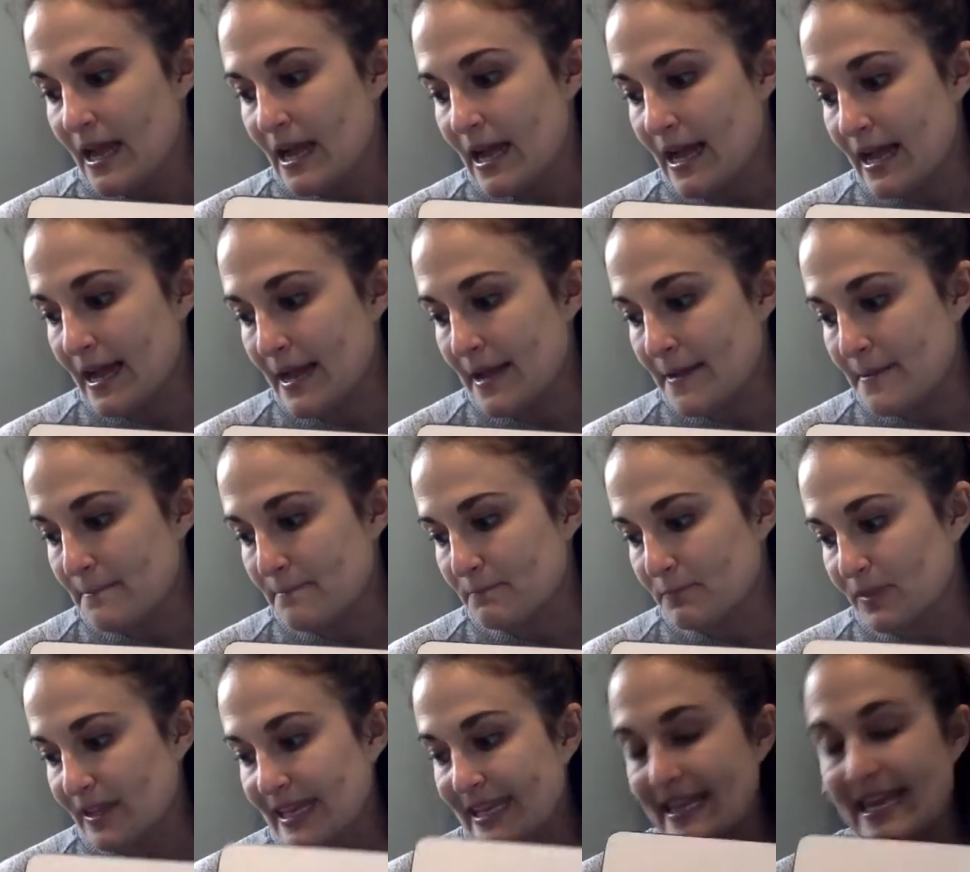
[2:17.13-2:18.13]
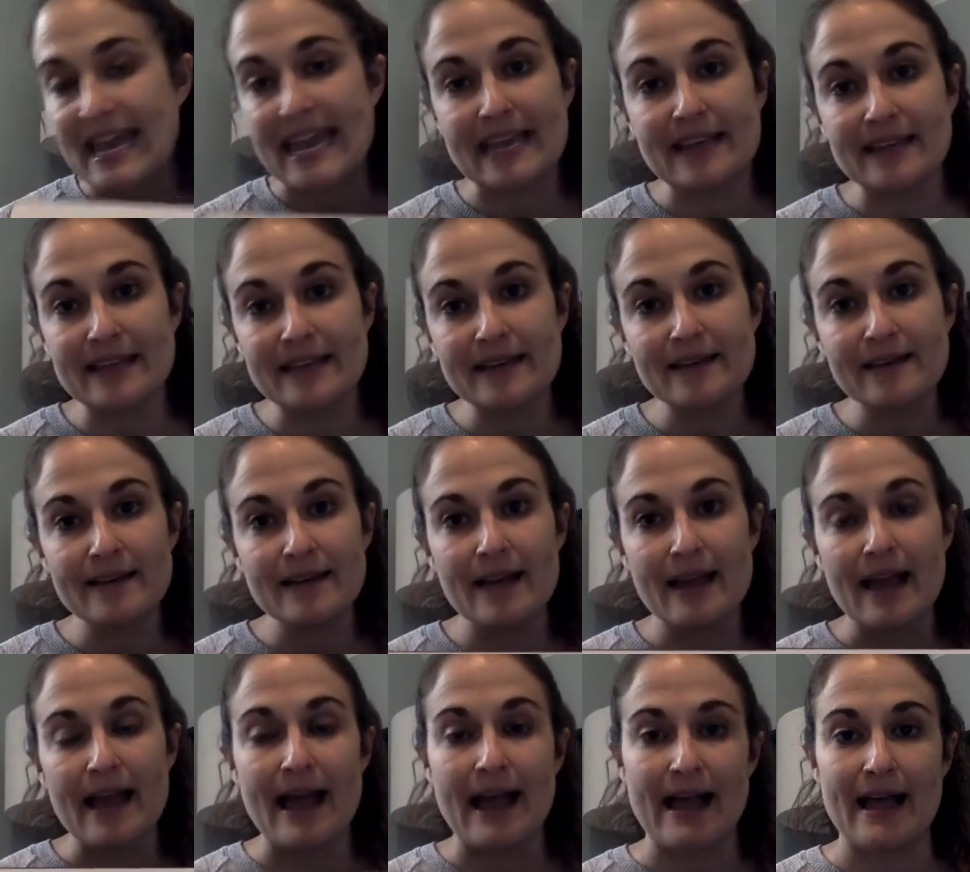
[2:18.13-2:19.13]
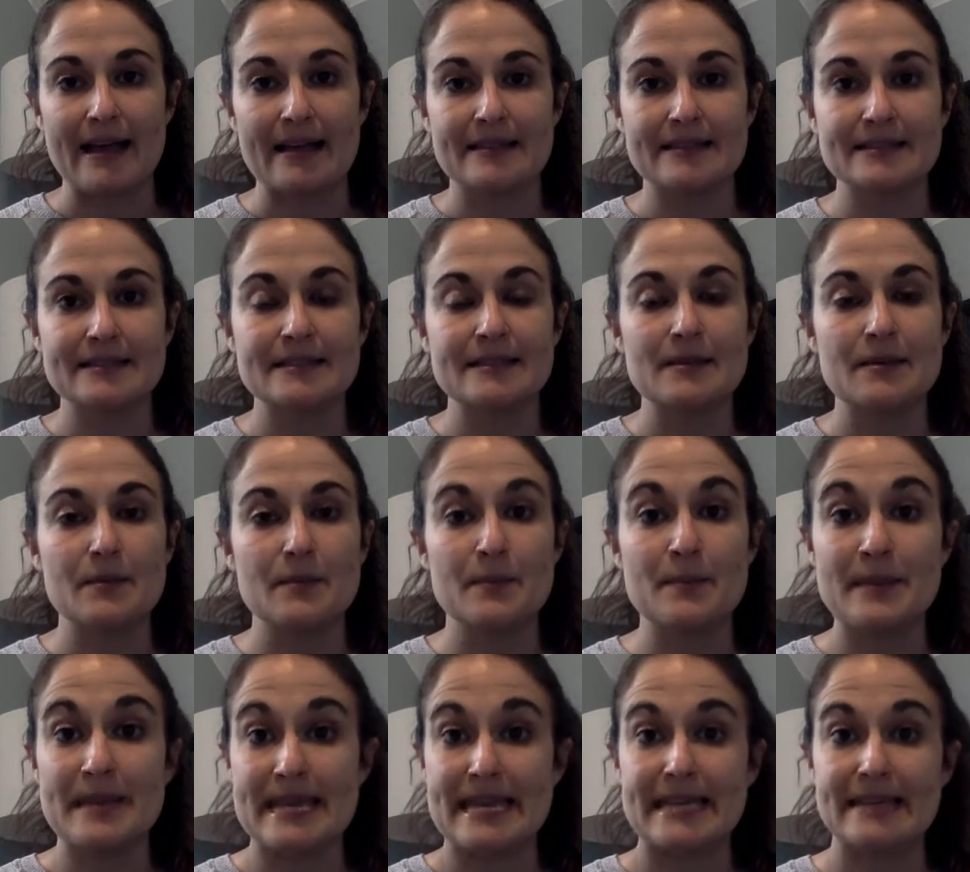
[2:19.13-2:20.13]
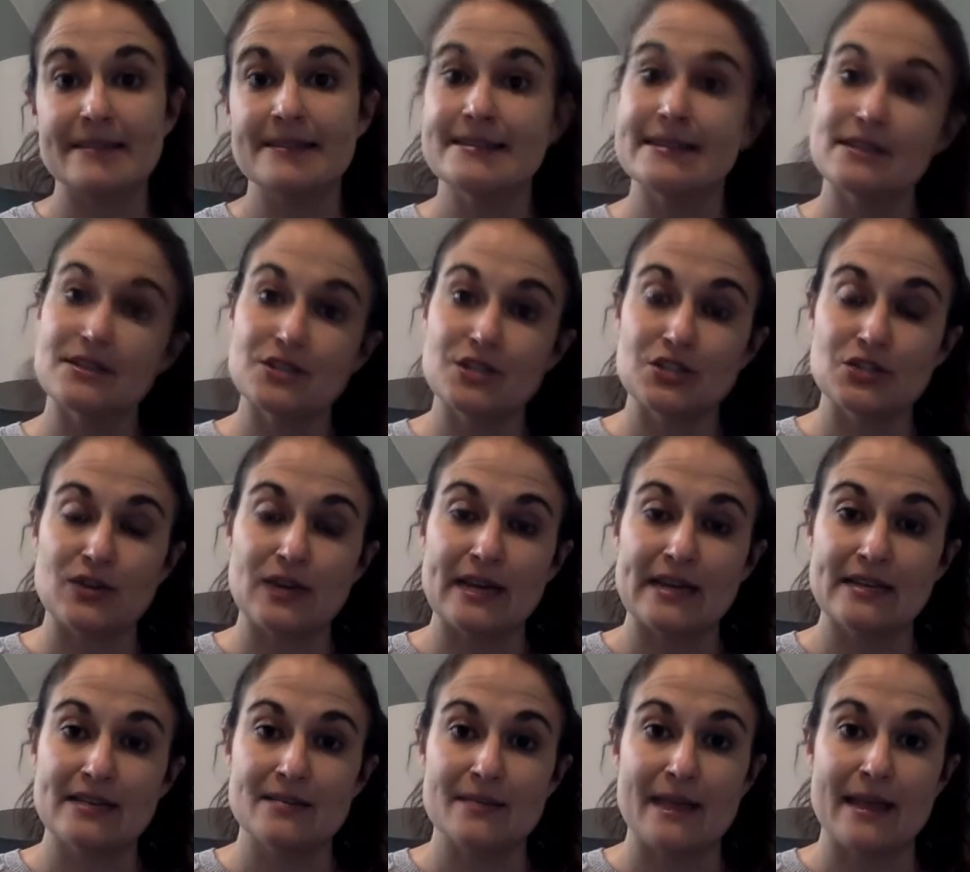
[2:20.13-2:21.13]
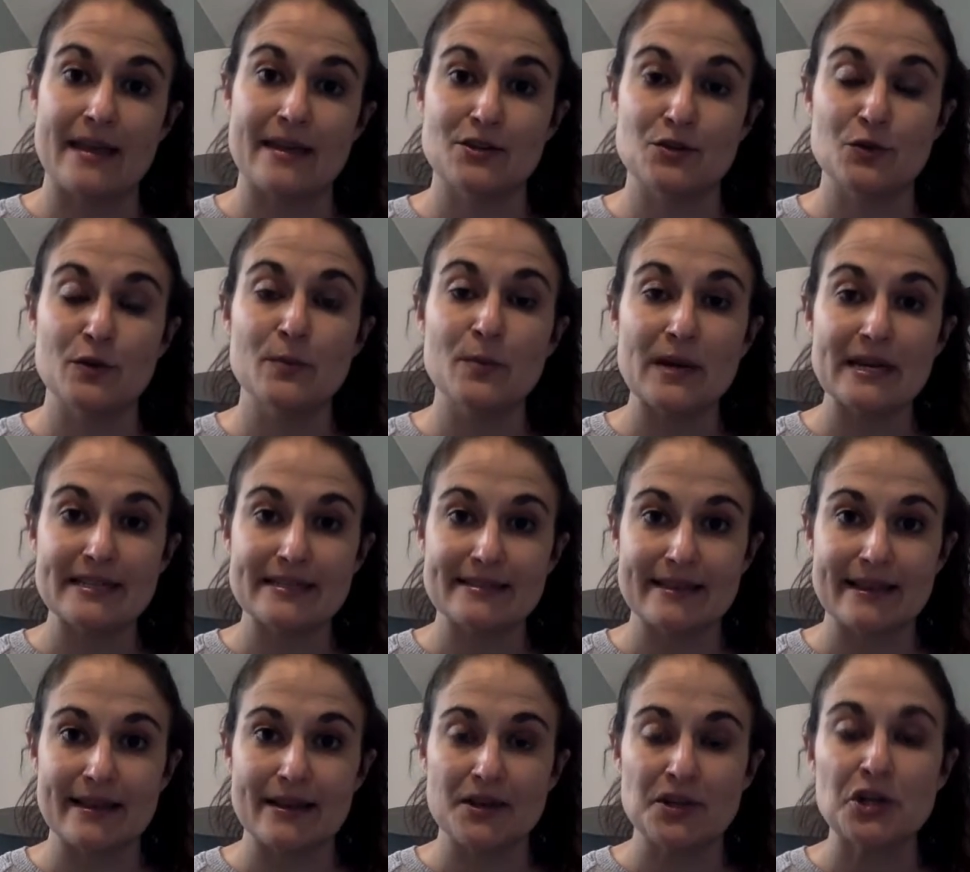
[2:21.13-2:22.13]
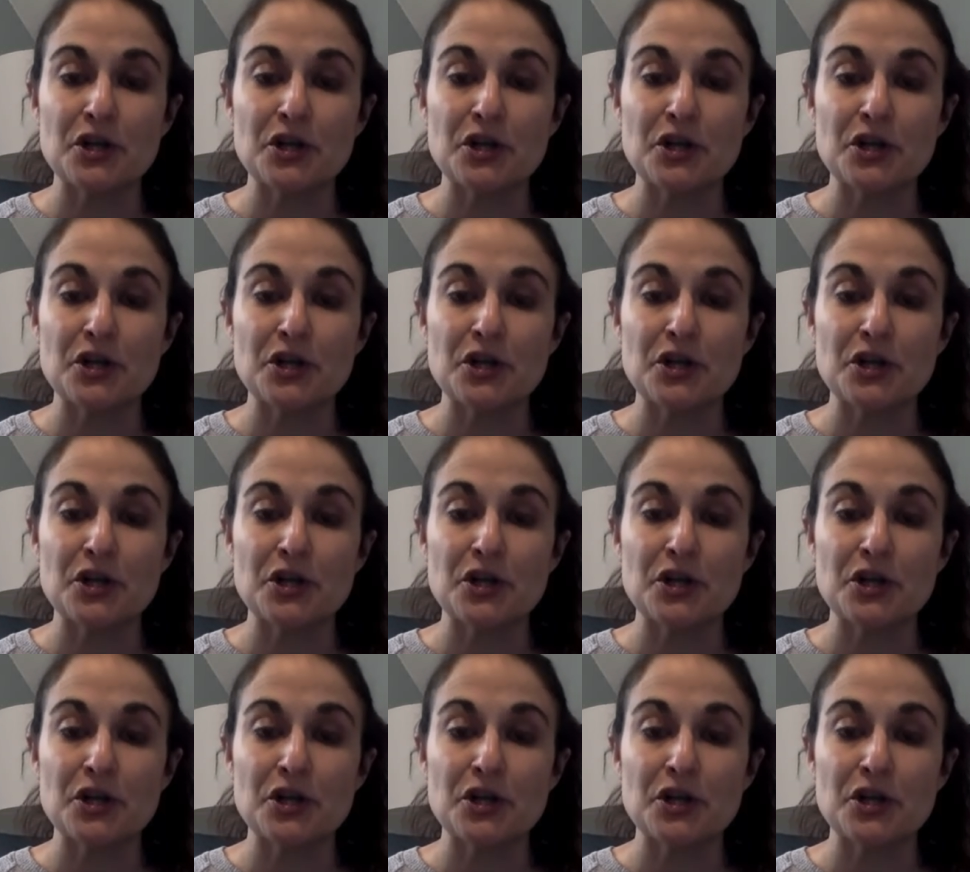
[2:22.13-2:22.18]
Caitlin has beads that she's trying to make into a bracelet.